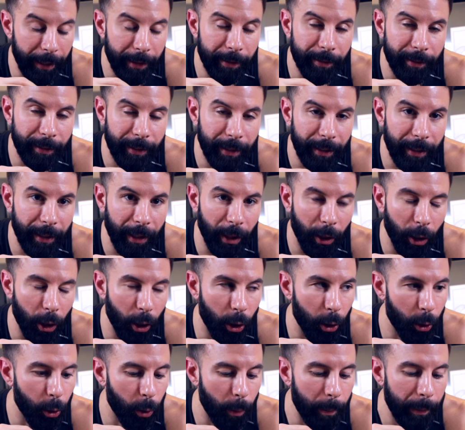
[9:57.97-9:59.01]
could see
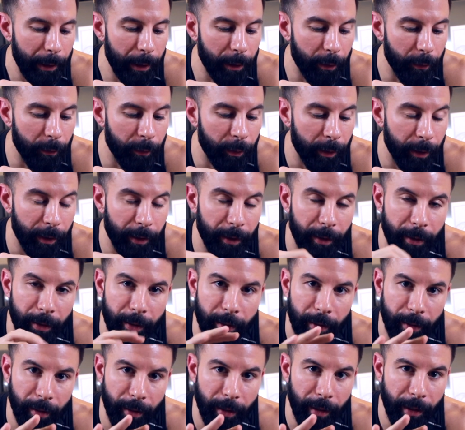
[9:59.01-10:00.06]
a little bit of,
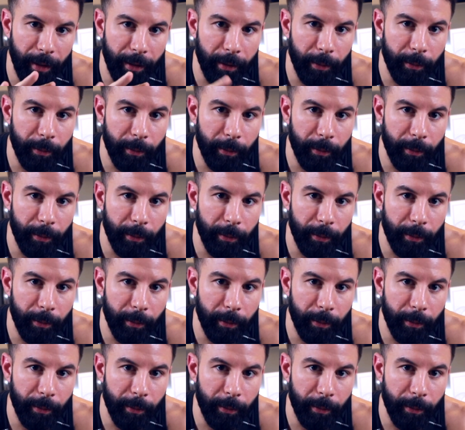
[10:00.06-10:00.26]
I